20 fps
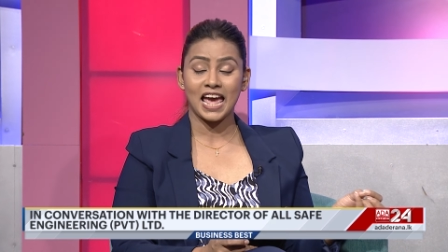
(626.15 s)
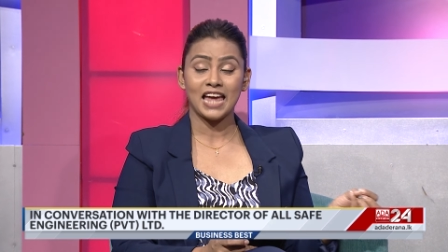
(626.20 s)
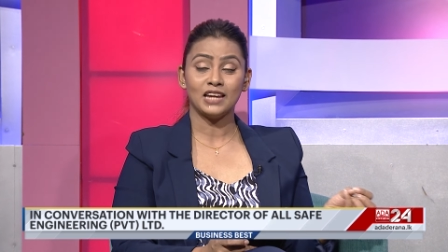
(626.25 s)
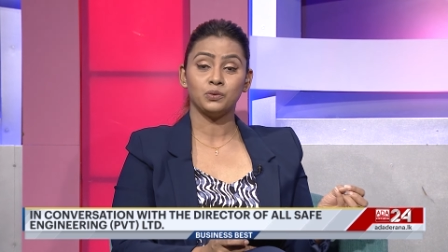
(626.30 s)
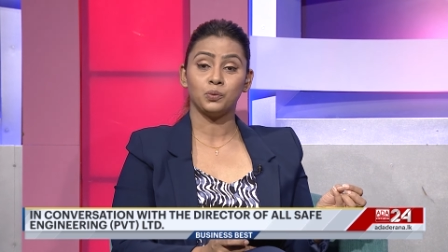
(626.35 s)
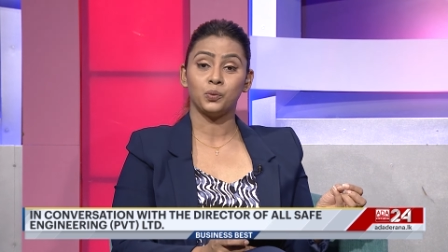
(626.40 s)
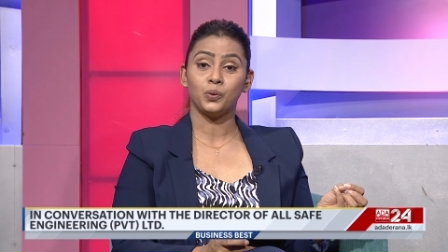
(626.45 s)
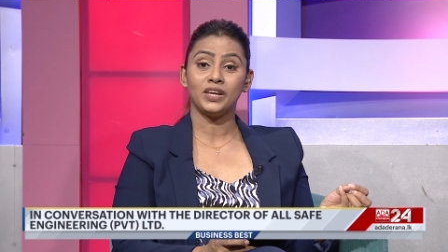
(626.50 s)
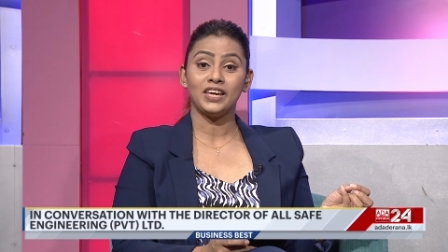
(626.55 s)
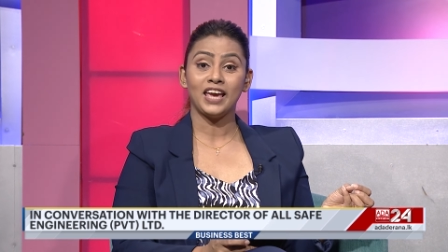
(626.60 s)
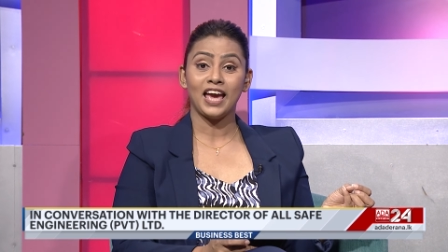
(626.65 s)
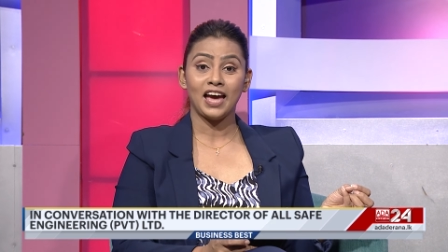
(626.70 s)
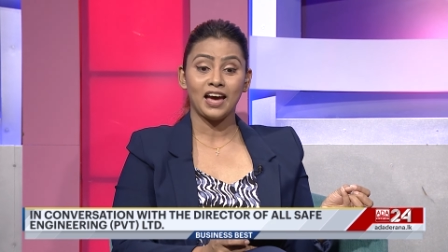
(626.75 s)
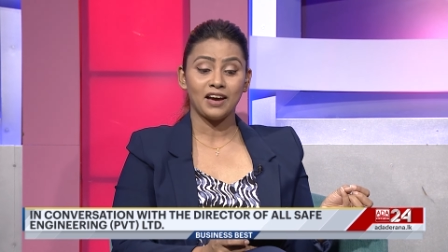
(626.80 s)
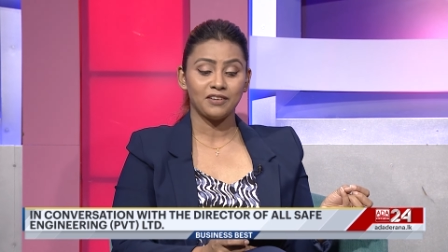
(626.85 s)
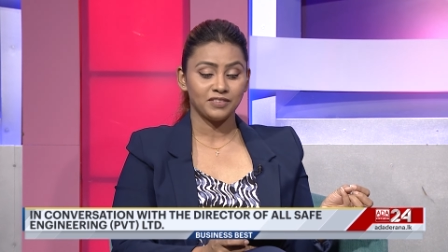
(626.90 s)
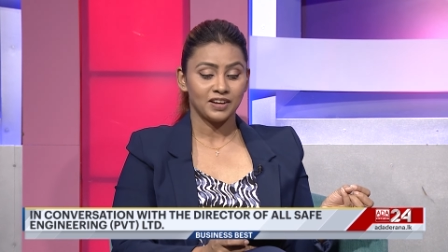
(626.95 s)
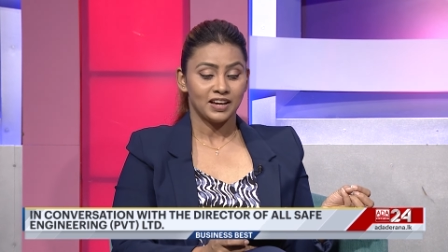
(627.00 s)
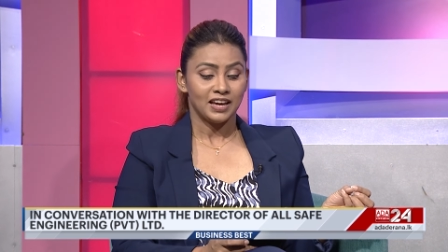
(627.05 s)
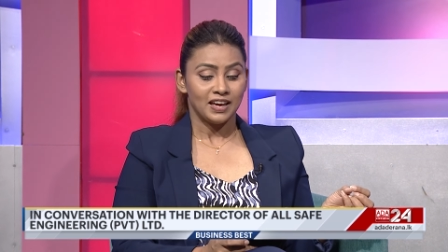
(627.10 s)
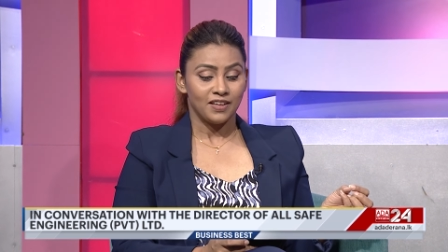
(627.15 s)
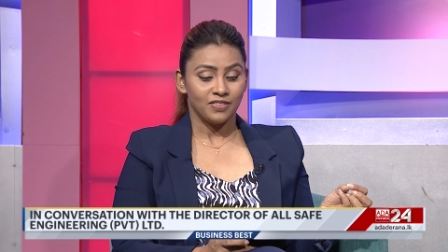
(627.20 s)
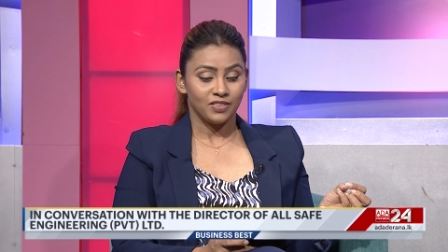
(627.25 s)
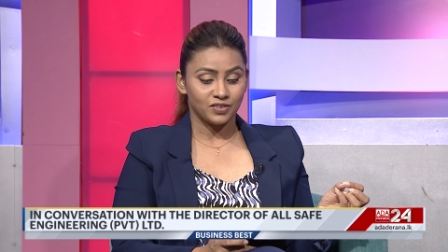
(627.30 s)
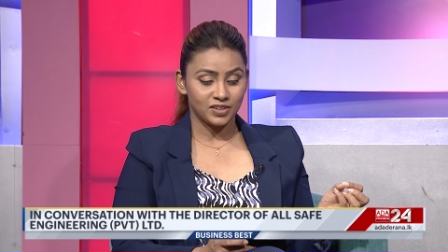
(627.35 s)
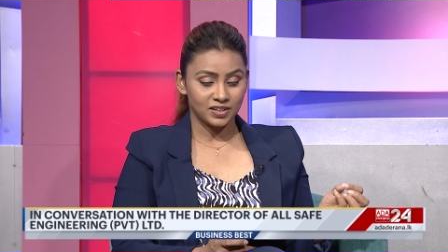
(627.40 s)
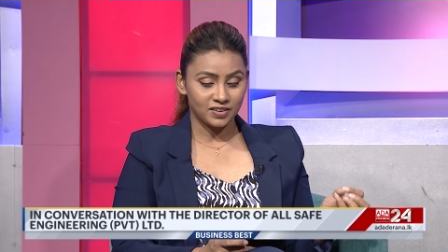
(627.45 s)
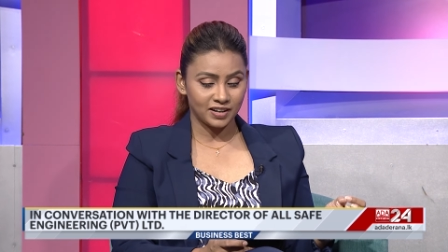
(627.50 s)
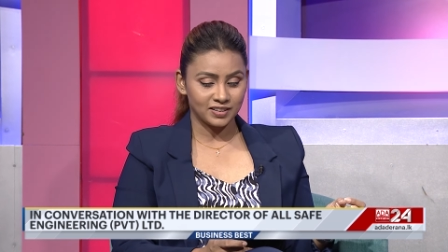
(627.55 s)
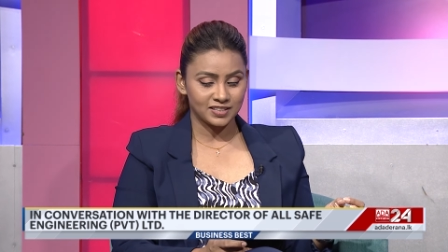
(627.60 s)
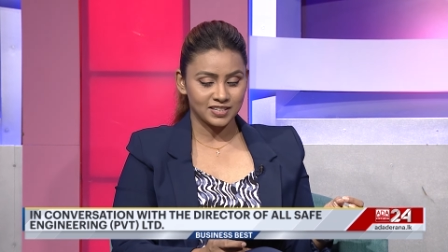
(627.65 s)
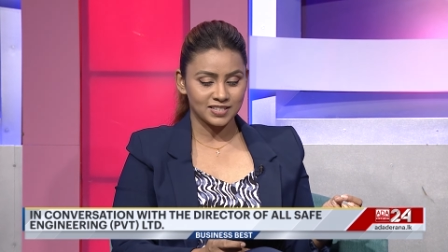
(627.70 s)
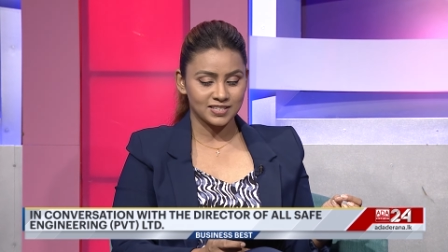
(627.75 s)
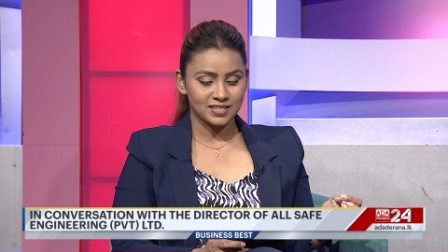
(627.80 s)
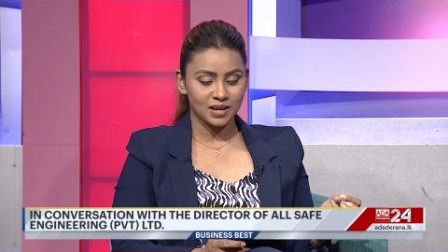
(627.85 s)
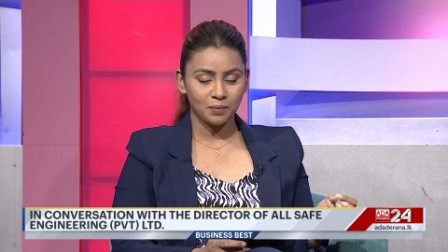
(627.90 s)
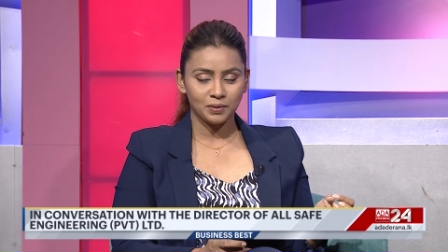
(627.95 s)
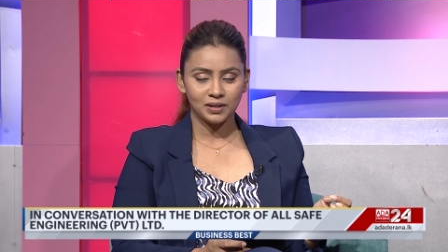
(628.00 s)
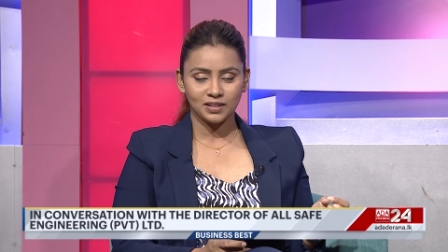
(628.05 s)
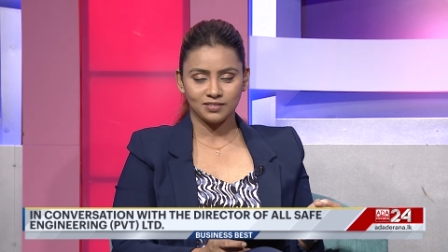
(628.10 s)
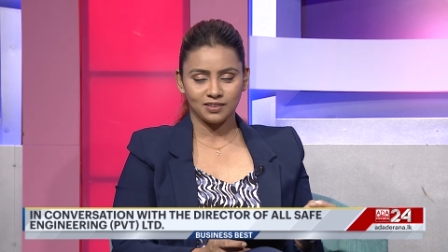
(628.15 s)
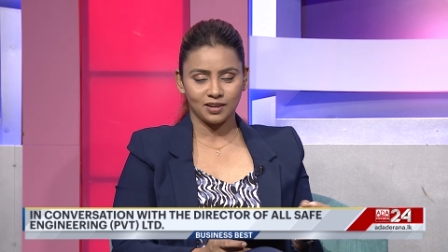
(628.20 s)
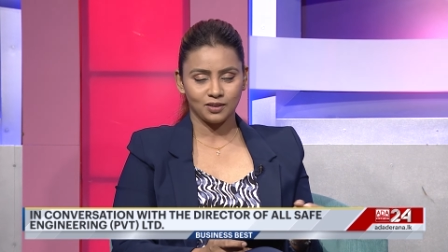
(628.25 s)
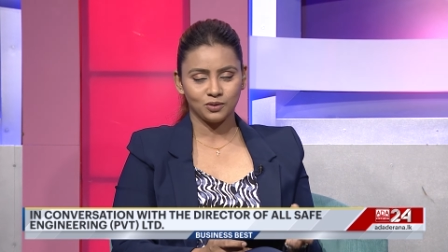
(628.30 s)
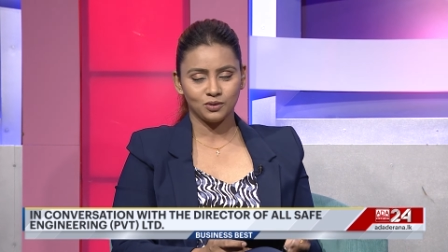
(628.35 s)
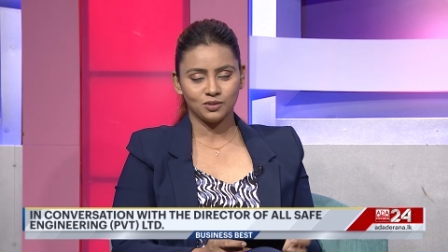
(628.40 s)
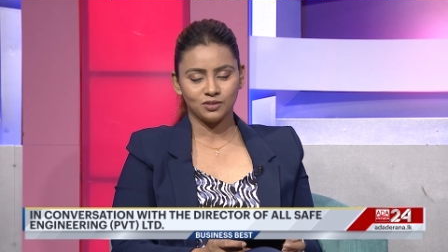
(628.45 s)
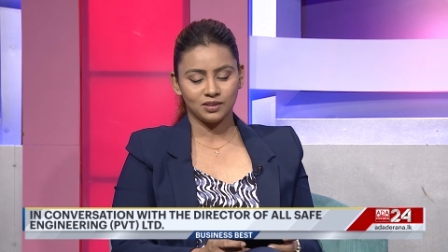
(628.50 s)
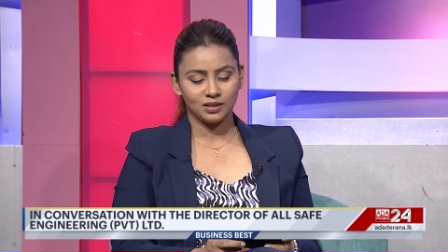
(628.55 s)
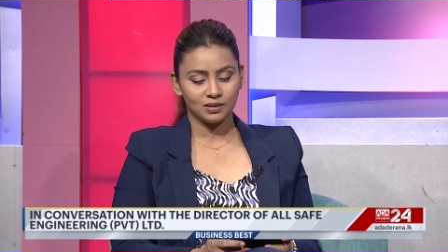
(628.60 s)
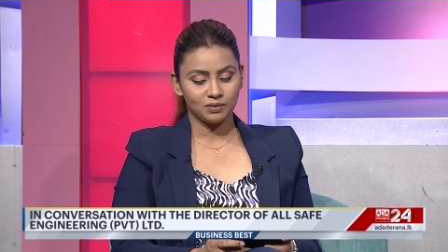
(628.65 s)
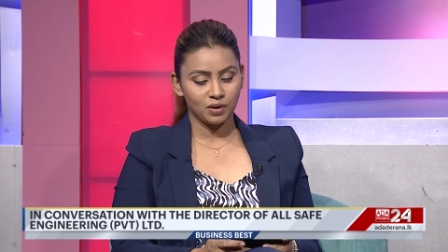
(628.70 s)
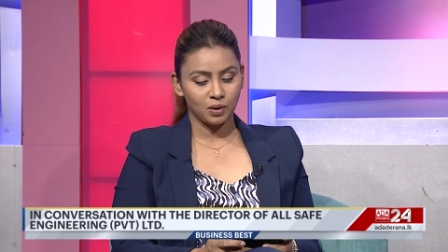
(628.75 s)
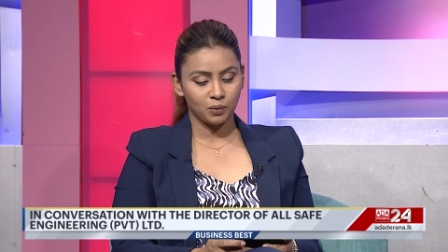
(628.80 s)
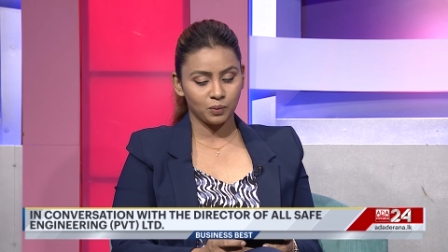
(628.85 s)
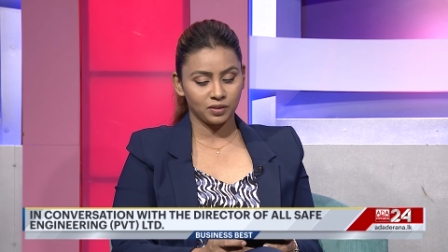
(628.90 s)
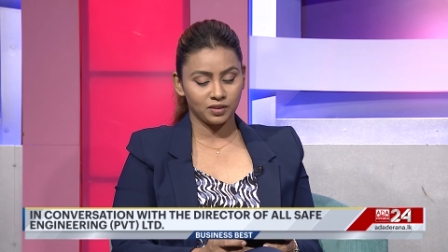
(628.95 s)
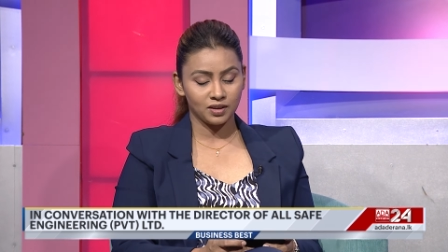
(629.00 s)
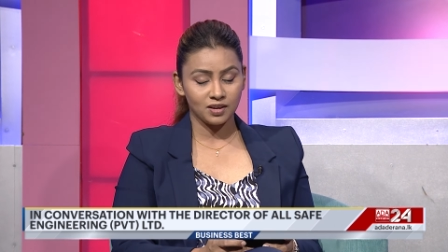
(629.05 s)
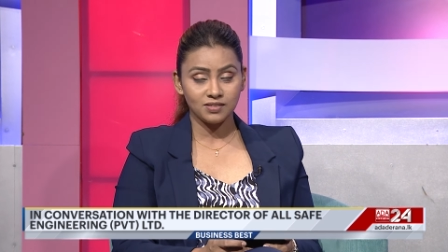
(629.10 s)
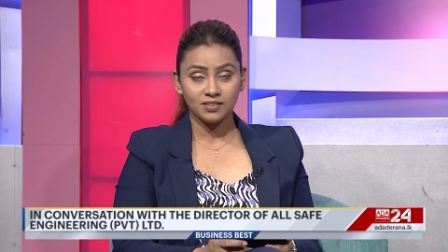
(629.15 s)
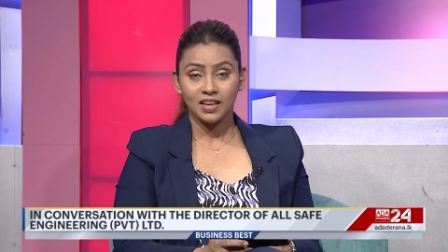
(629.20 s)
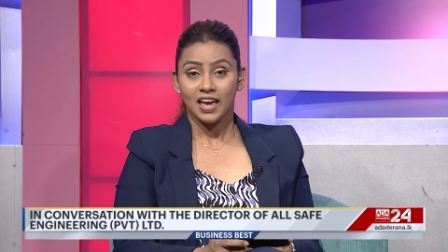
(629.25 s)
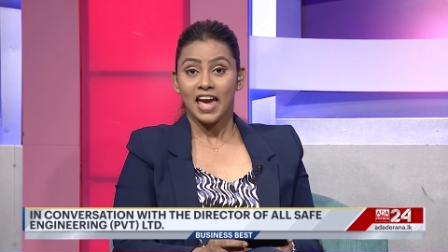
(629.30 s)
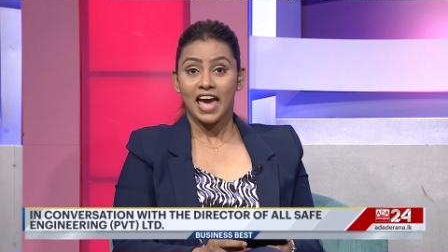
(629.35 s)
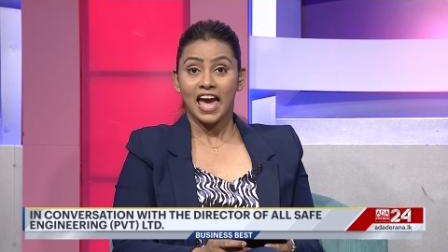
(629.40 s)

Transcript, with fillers: and we have the director Samila Sandun Silva with us,